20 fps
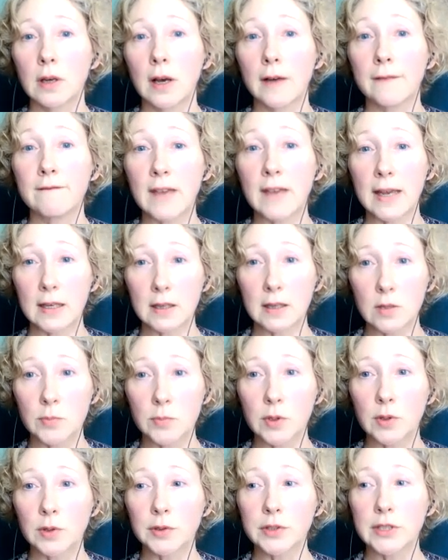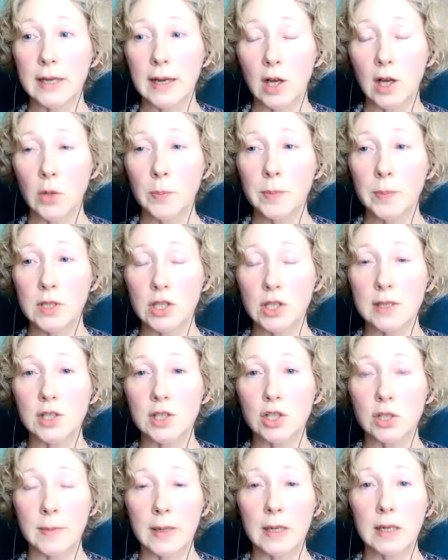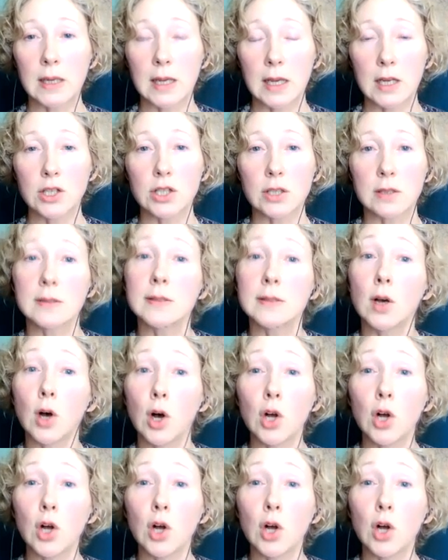available to help adjust your medications